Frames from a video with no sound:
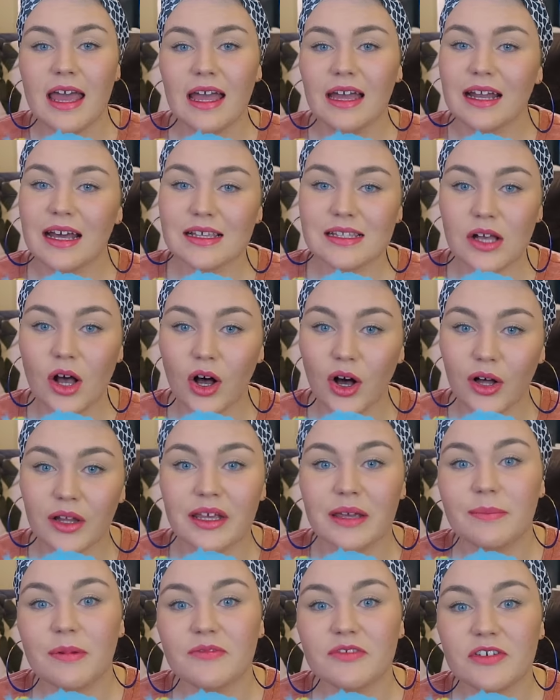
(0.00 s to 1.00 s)
It has a whole
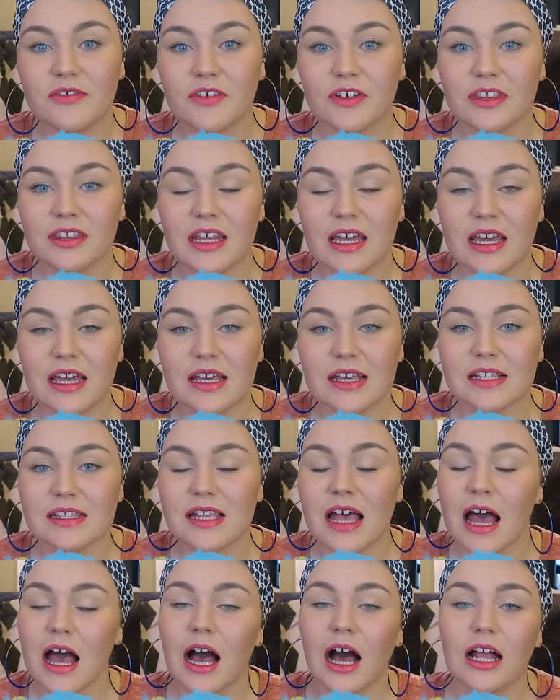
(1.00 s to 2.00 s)
heap of different things,
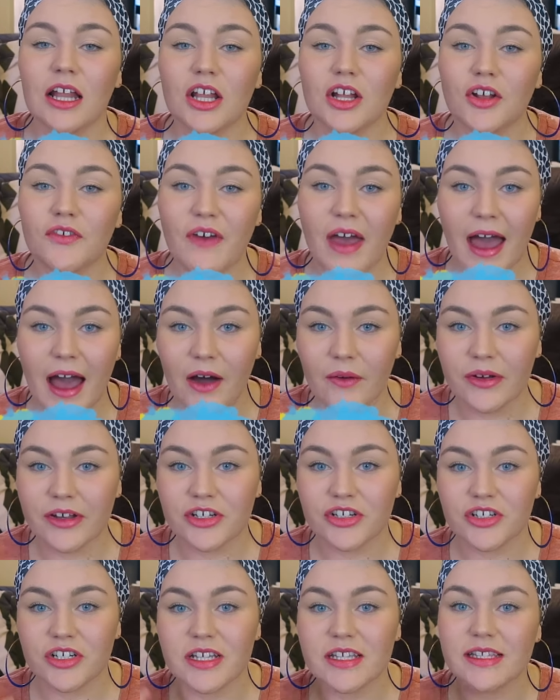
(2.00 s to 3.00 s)
a lot of our
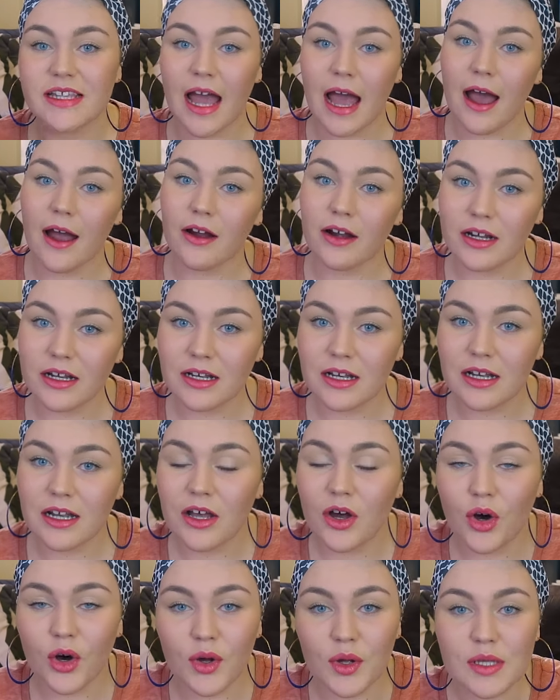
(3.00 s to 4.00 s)
interests. Aaron
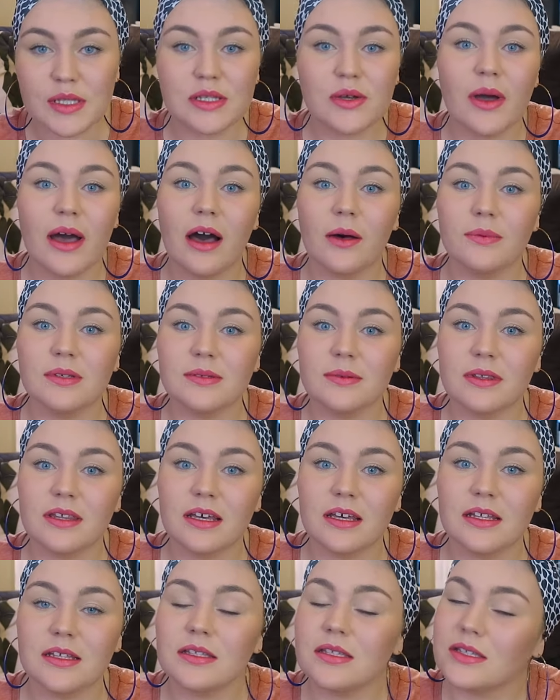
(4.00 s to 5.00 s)
also helps with
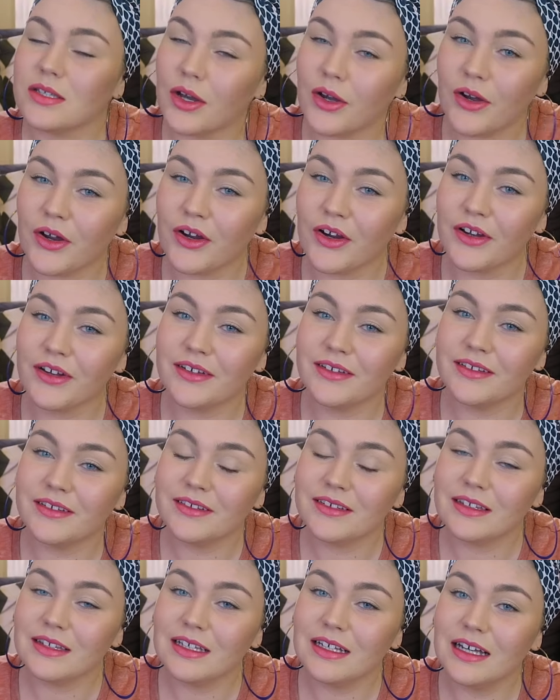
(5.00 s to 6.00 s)
it, so
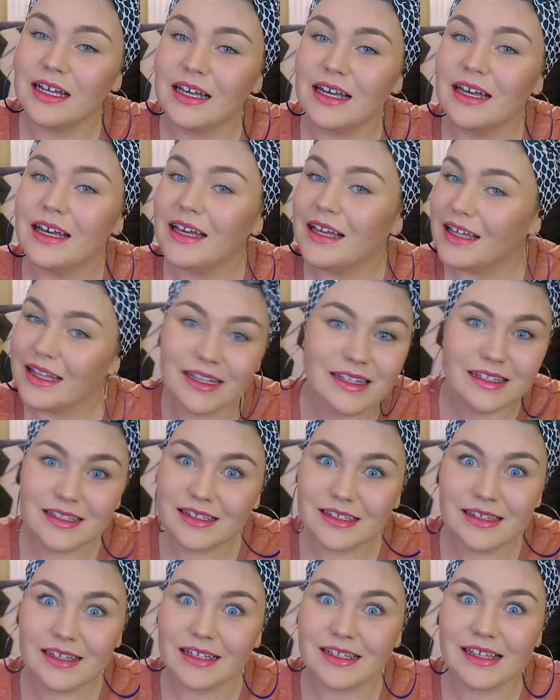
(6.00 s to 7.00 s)

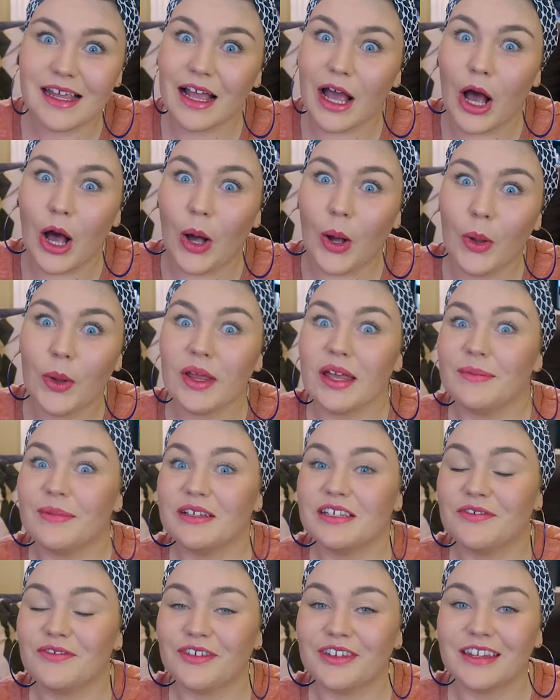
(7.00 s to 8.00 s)
there's like a whole heap
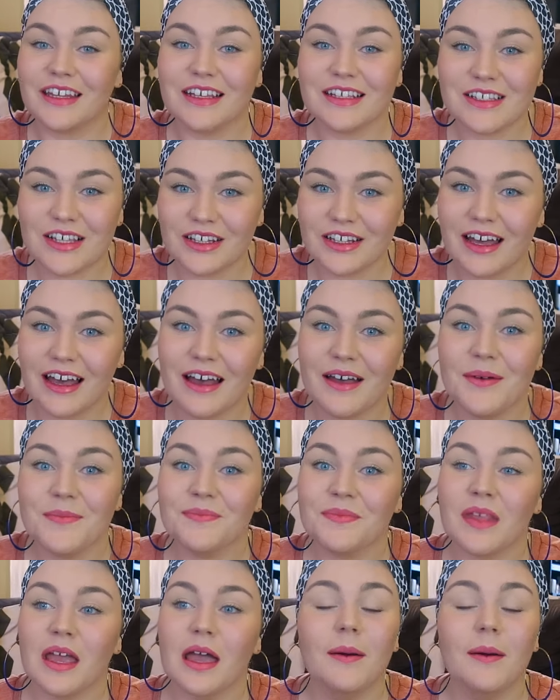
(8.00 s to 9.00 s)
of different things on there.
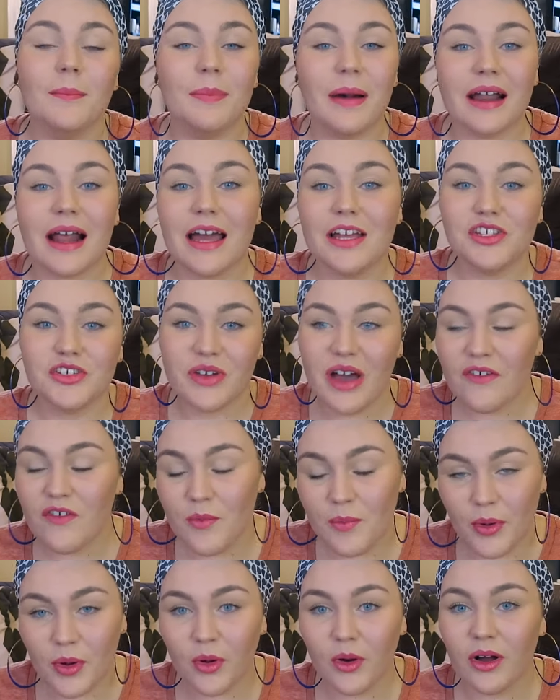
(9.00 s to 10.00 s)
But I do have a
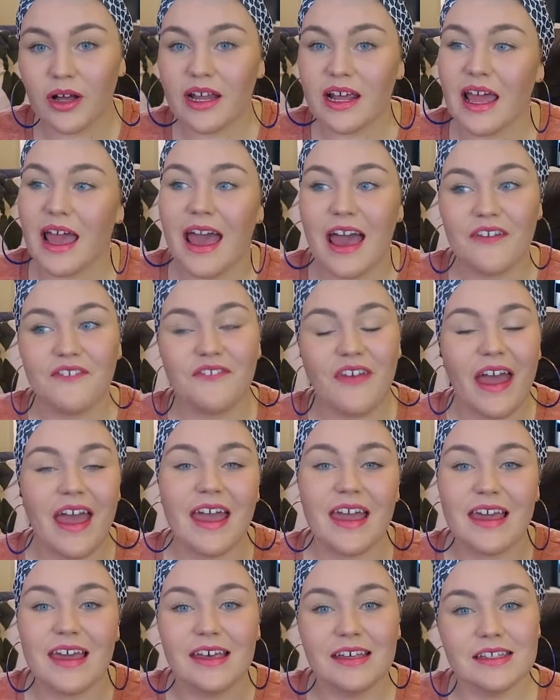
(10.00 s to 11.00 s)
board,
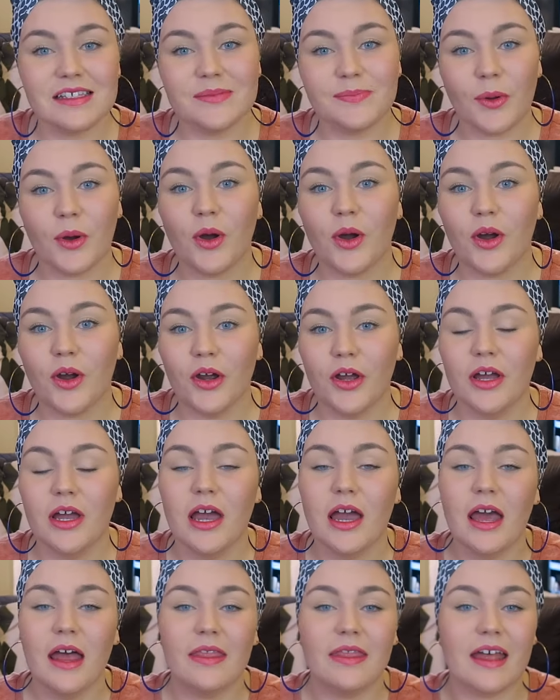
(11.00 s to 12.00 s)
FA Inspo,
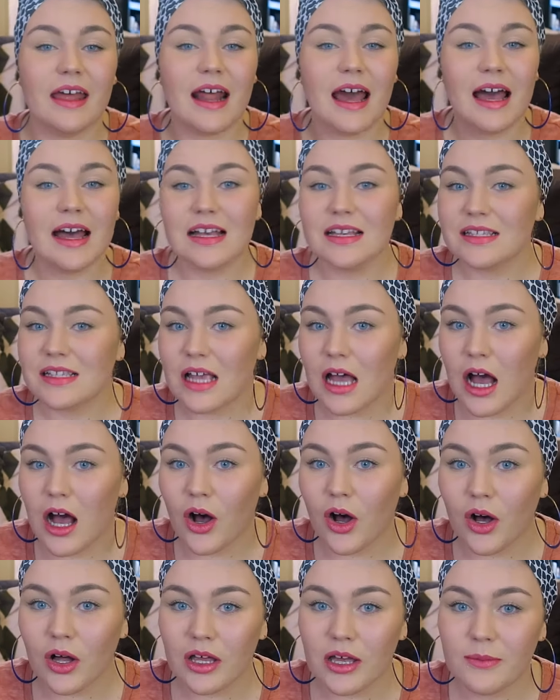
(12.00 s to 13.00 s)
that has a
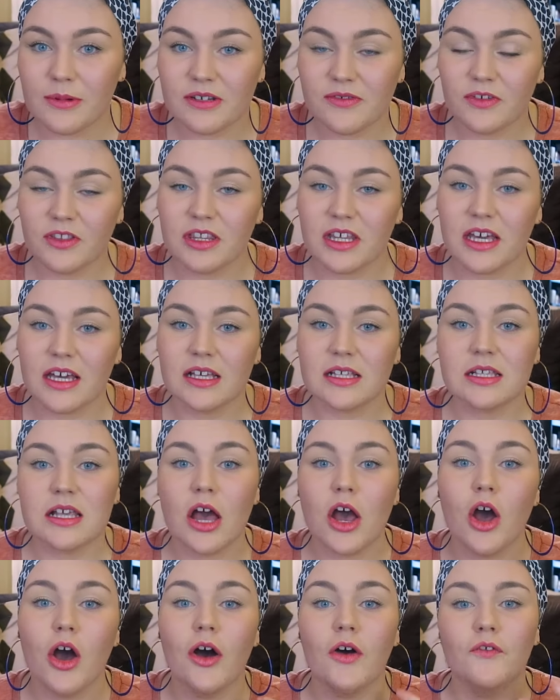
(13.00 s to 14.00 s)
whole heap of different things.
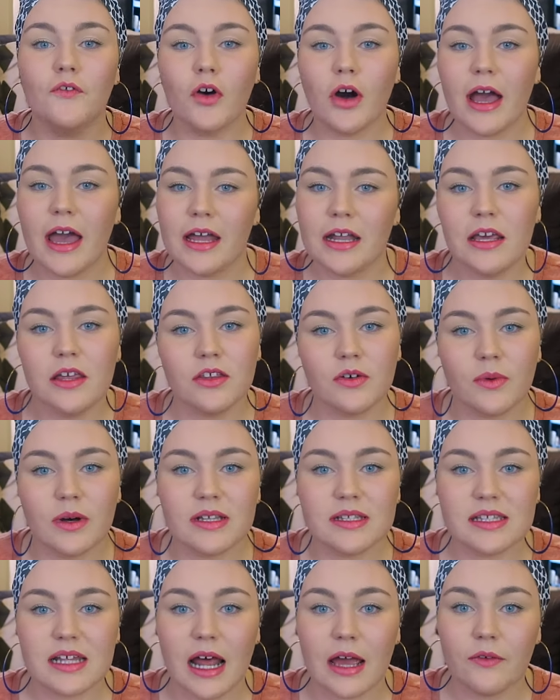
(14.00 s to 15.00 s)
For any of the
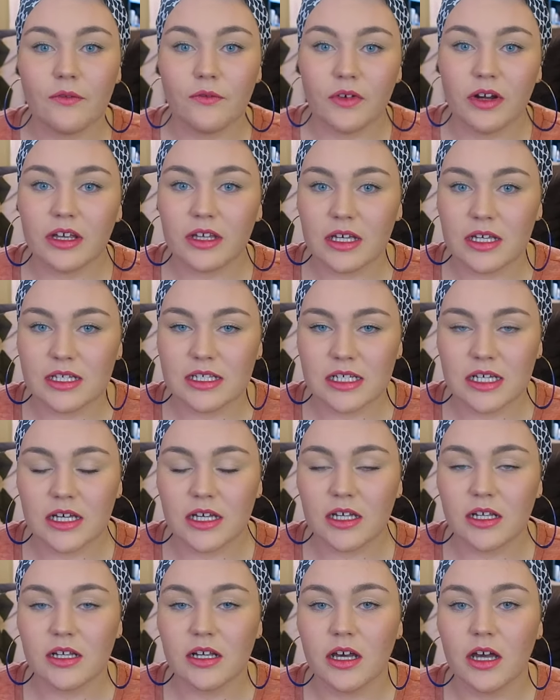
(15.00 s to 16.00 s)
ones that I really
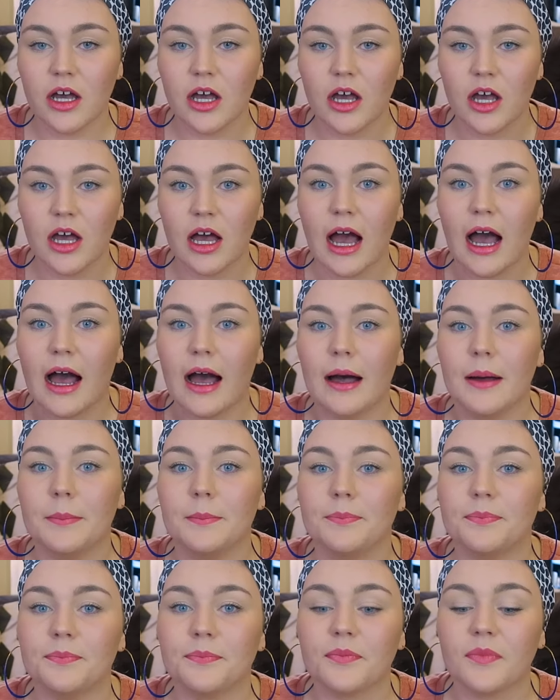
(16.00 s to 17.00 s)
did
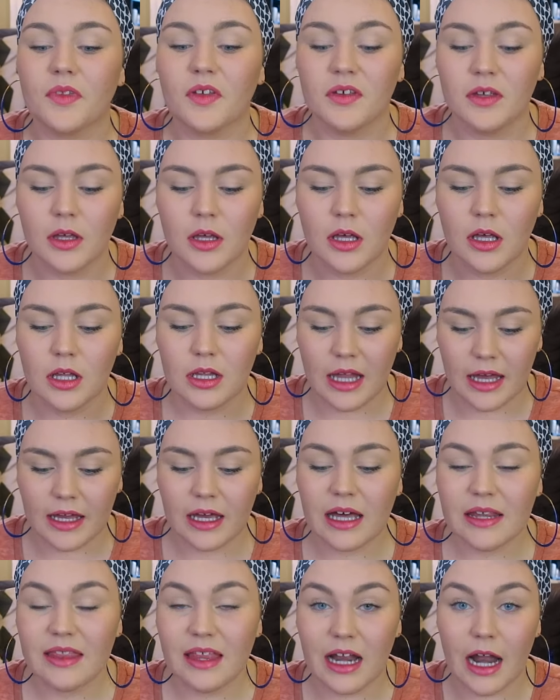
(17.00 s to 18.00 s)
um,
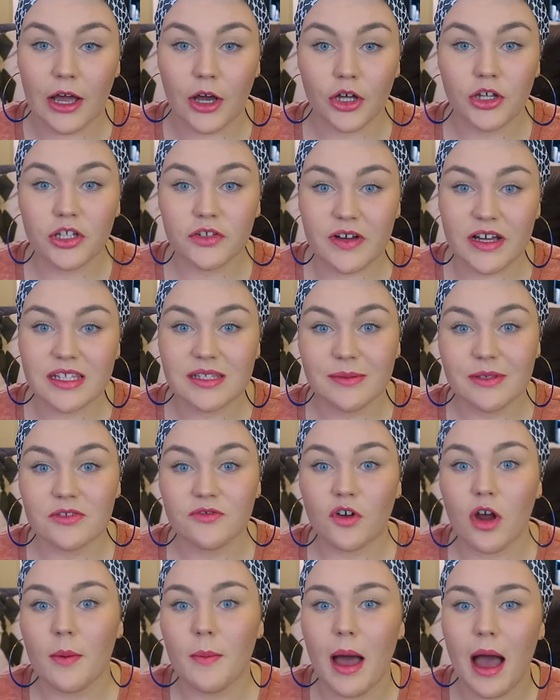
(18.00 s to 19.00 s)
like that I got the recipes
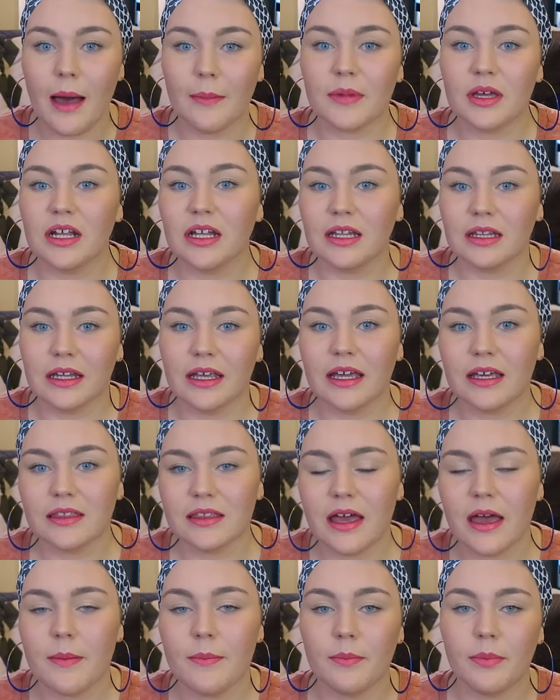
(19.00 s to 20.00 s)
from. I'm going to link
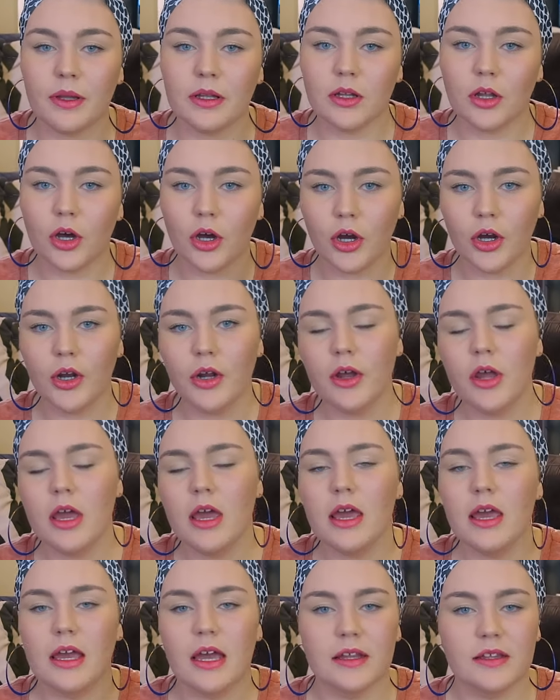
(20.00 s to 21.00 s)
them below
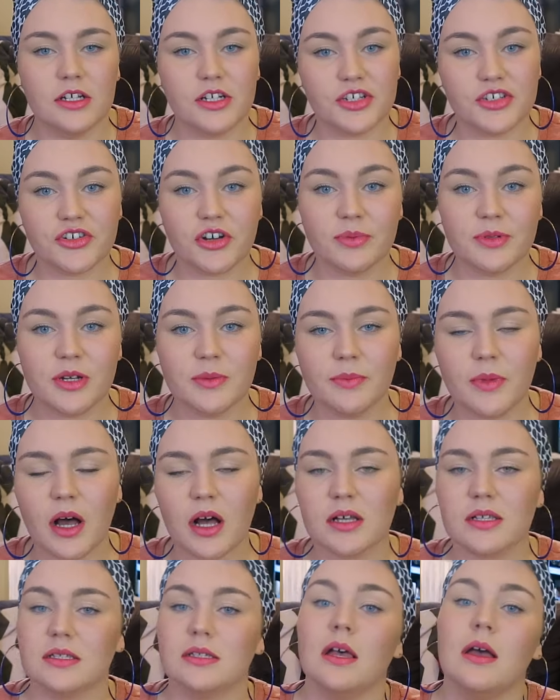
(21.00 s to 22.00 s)
in the description
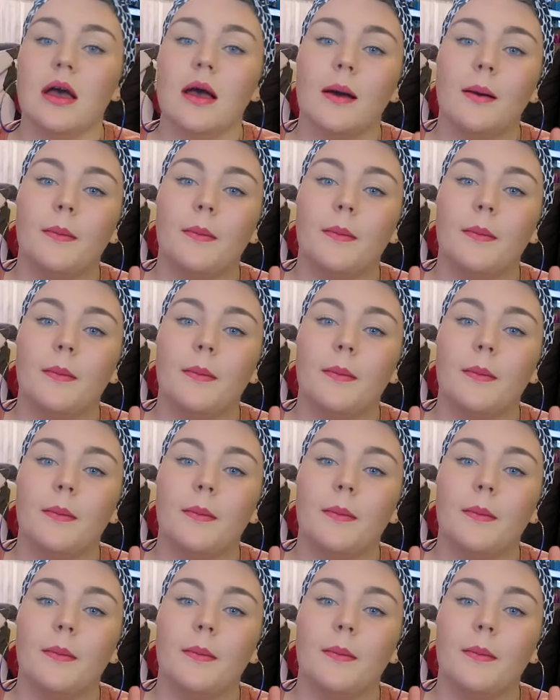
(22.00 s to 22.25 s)
box.